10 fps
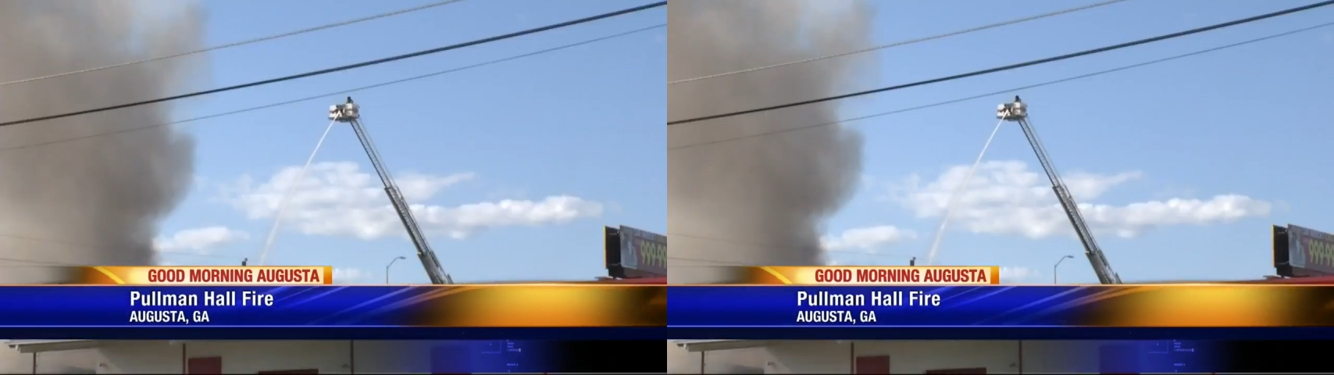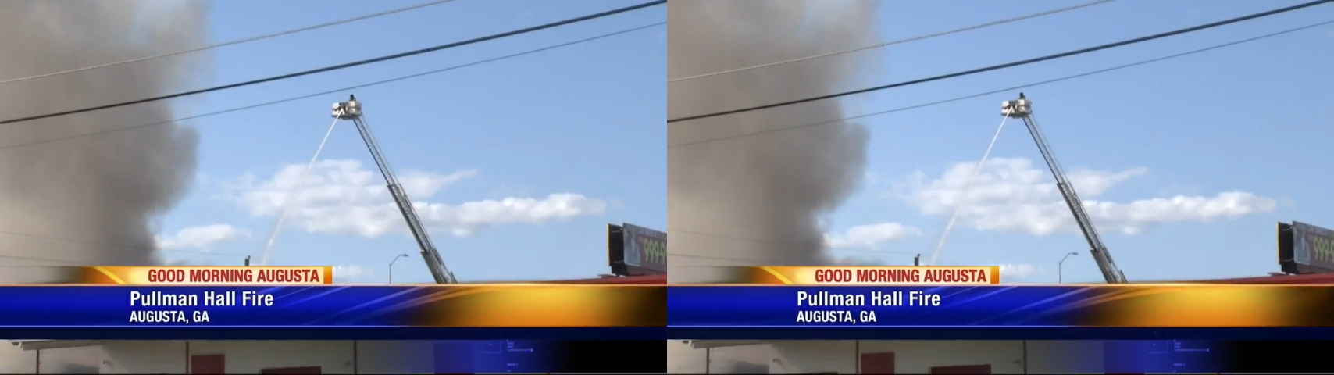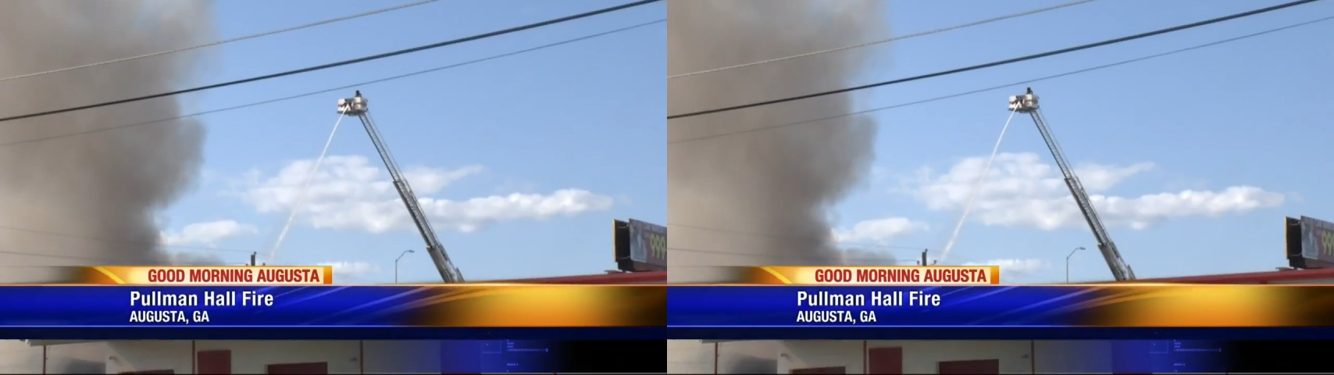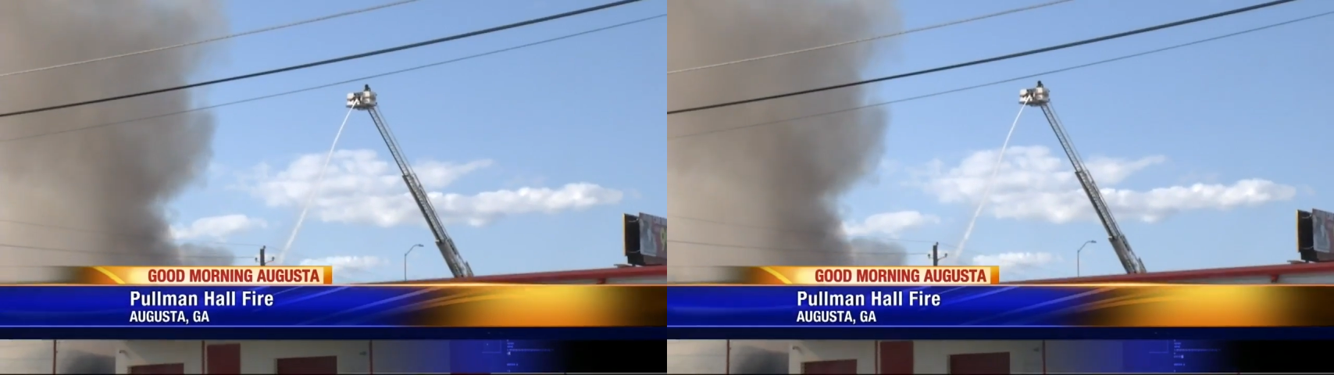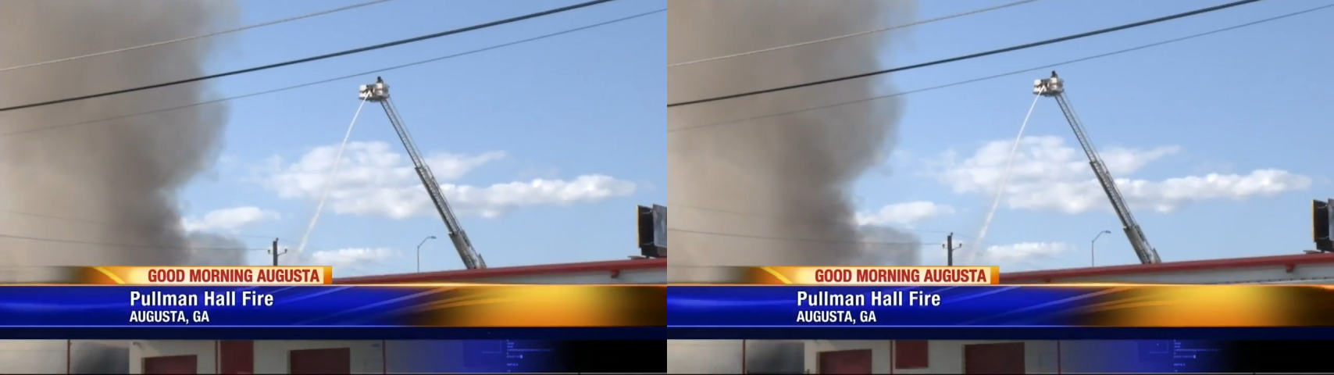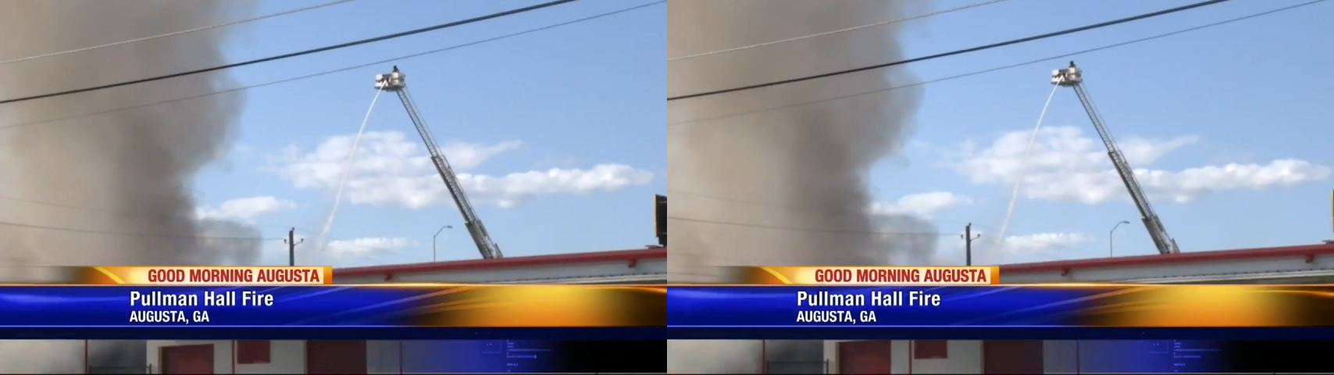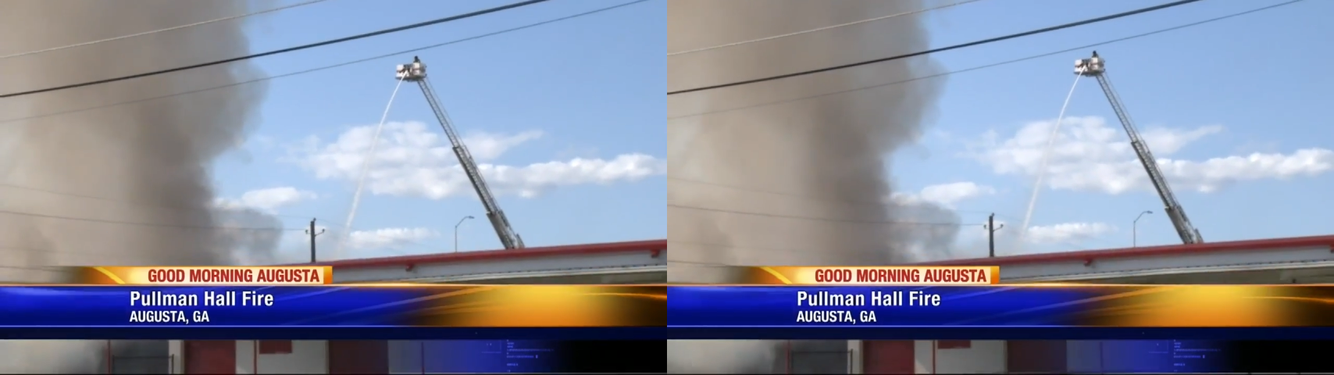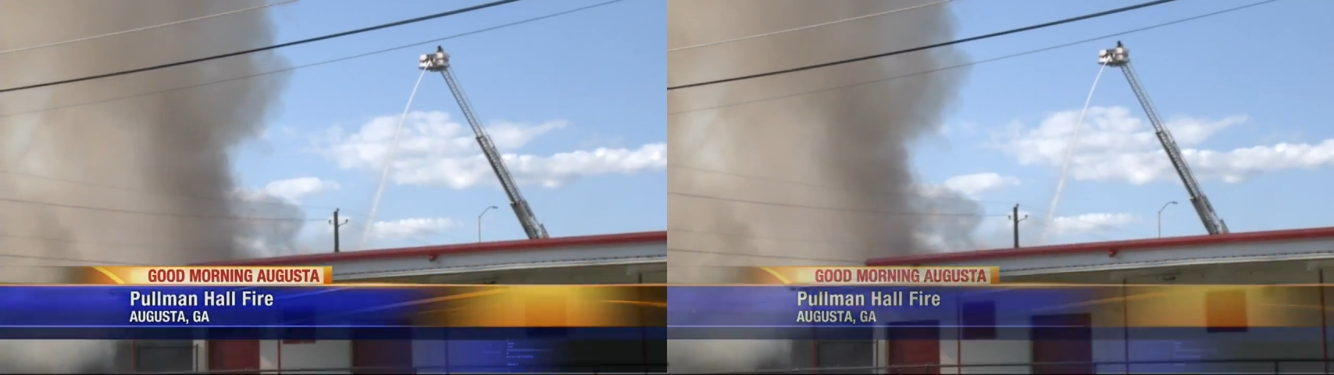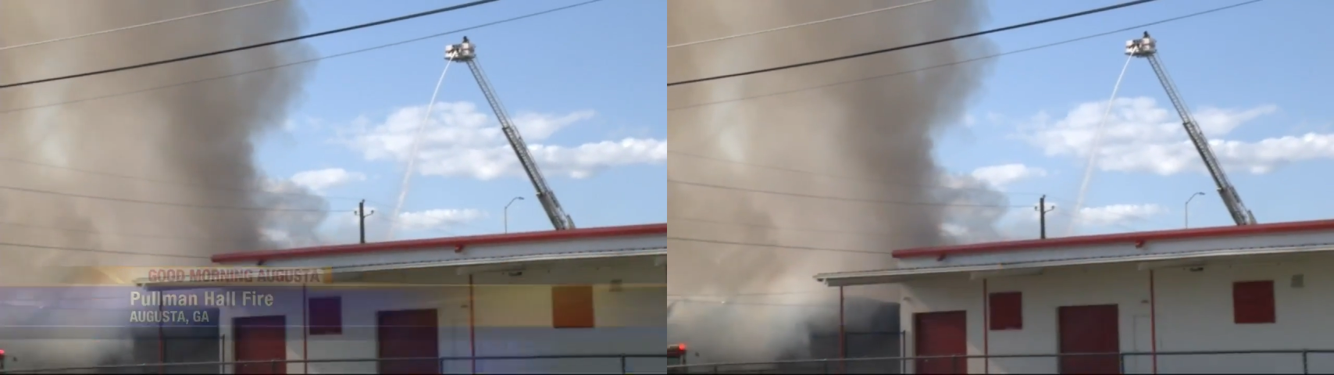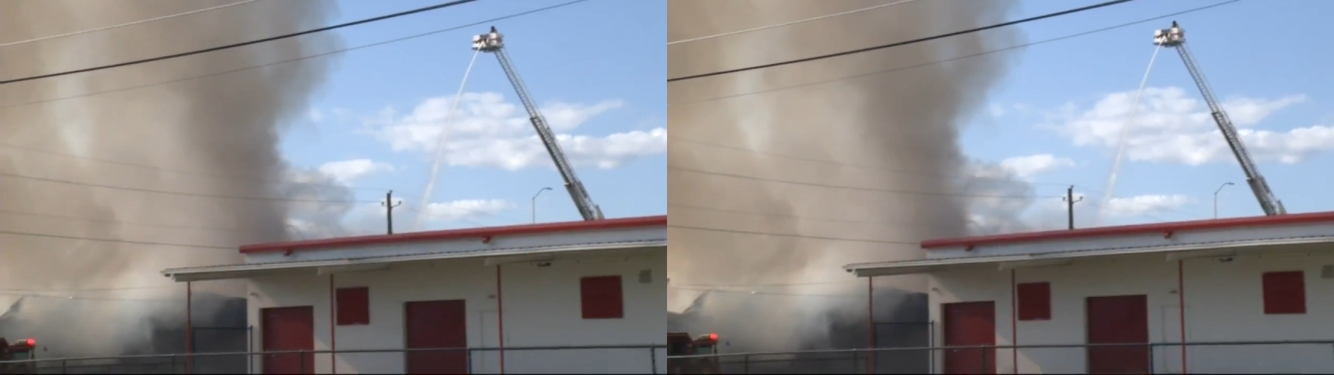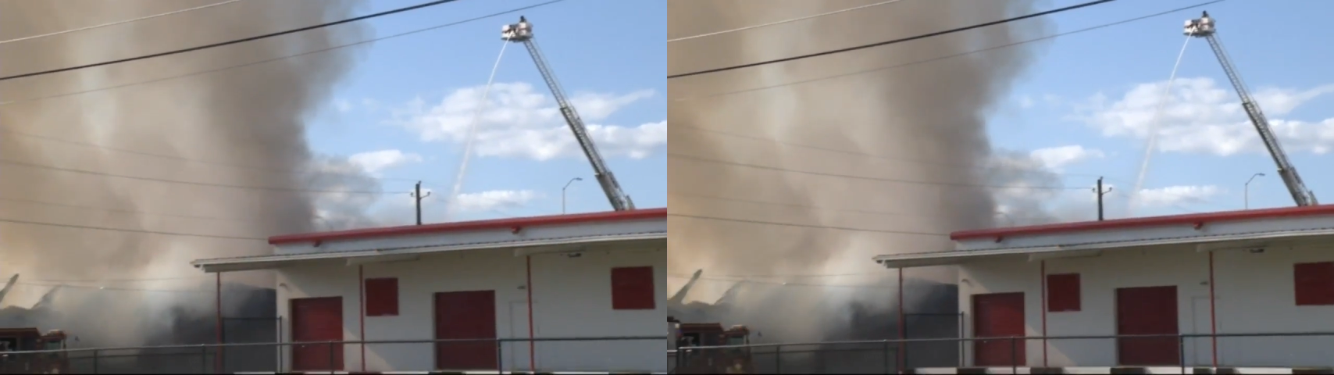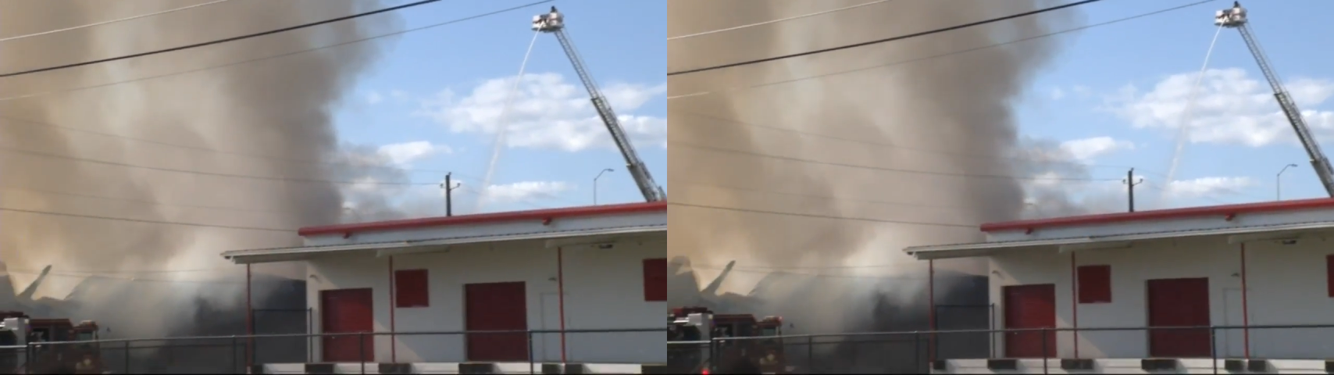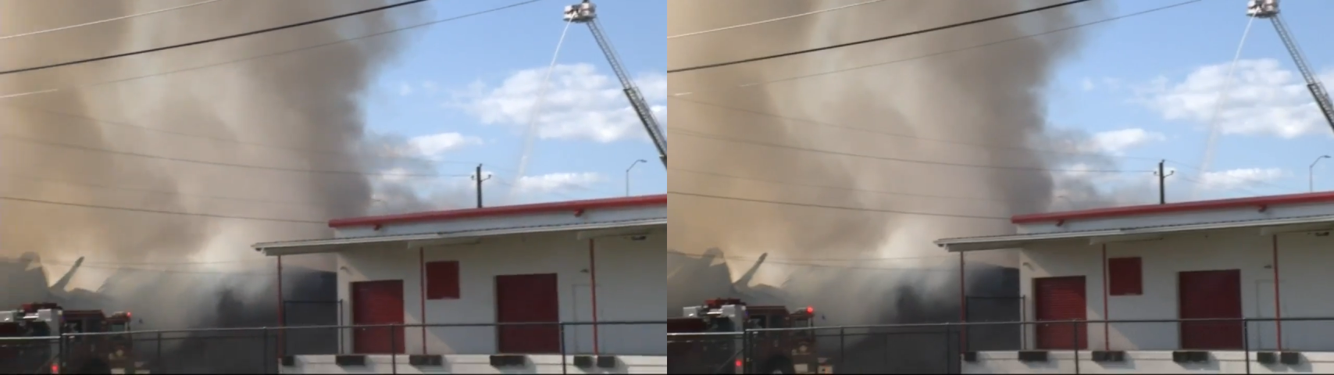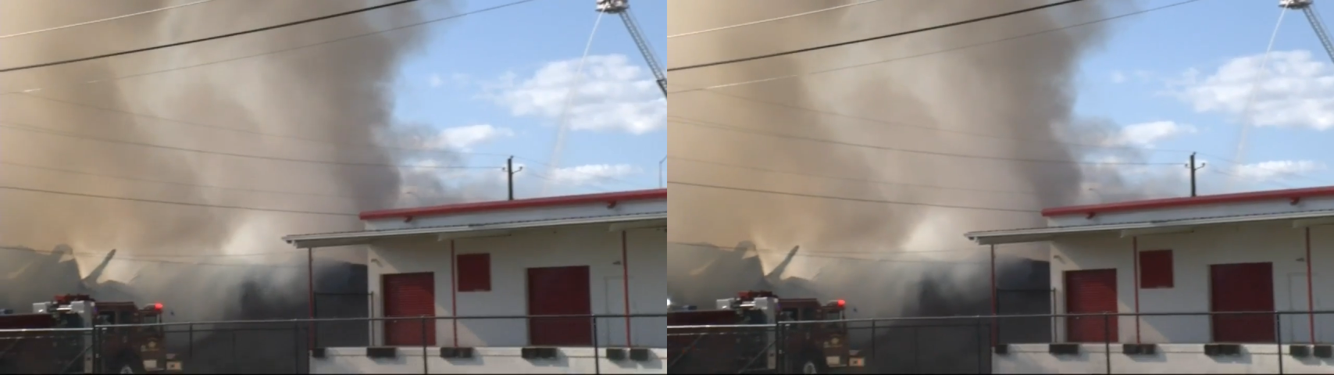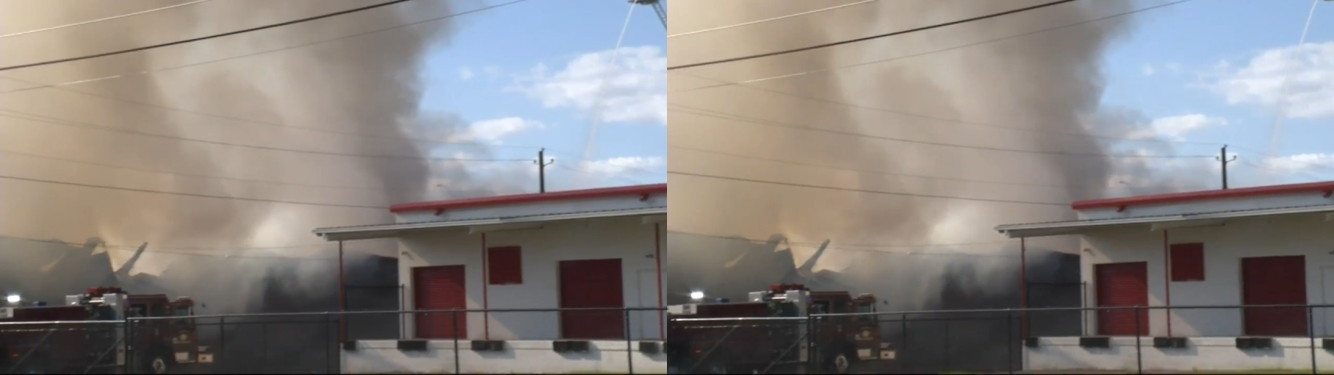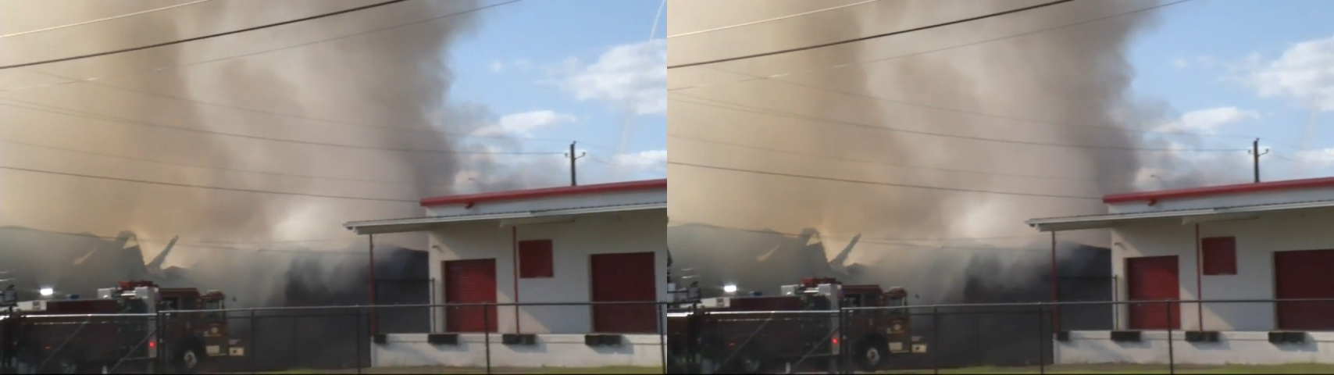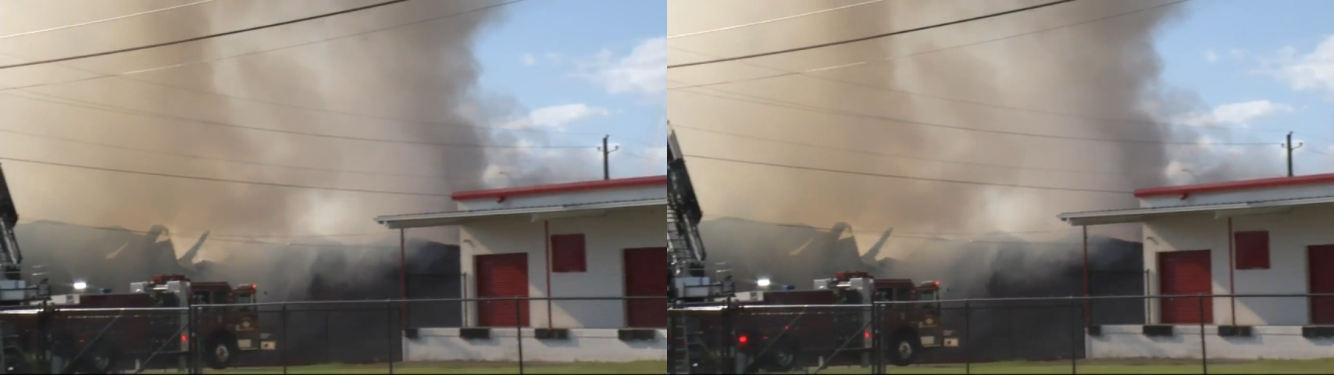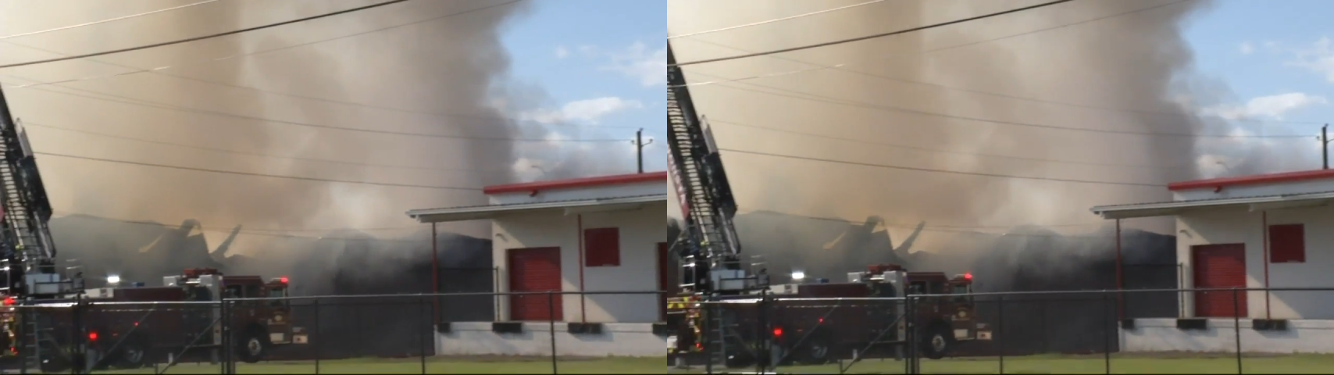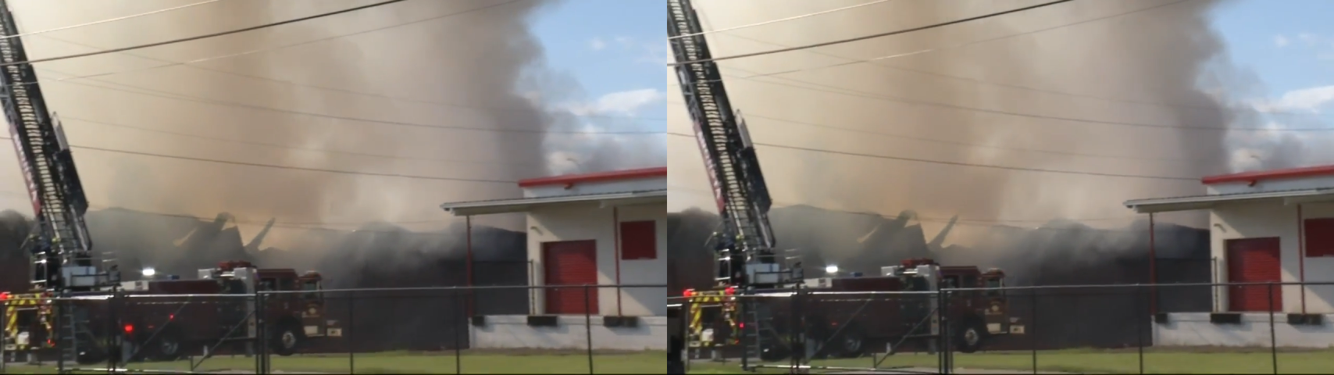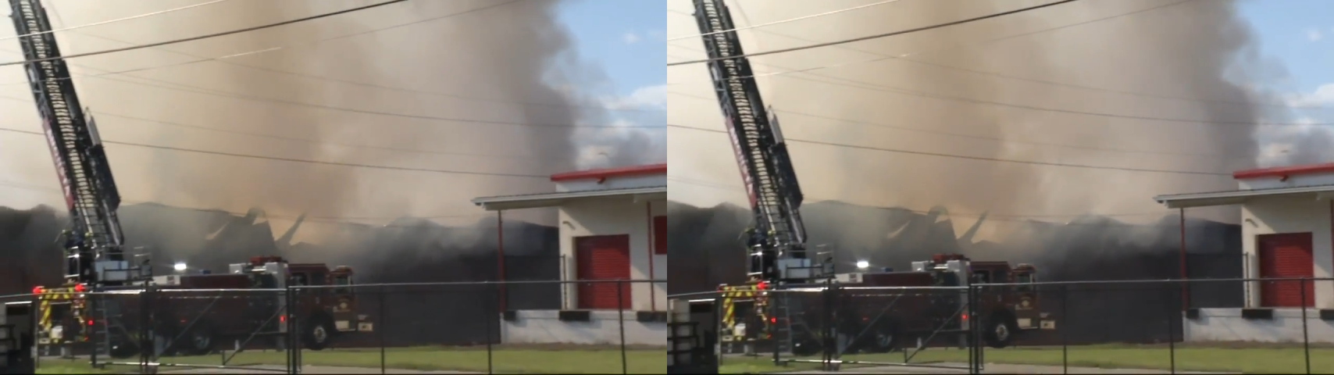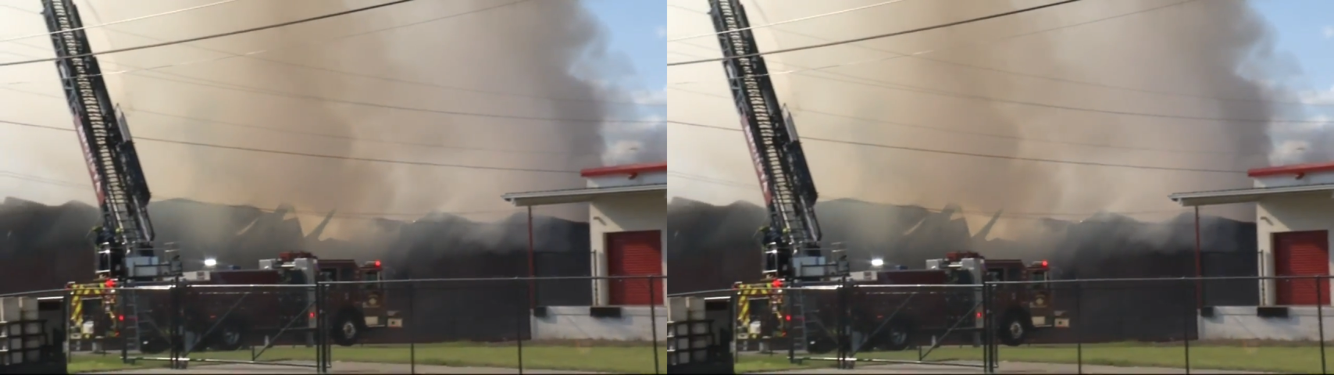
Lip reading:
[unreadable: no face in view]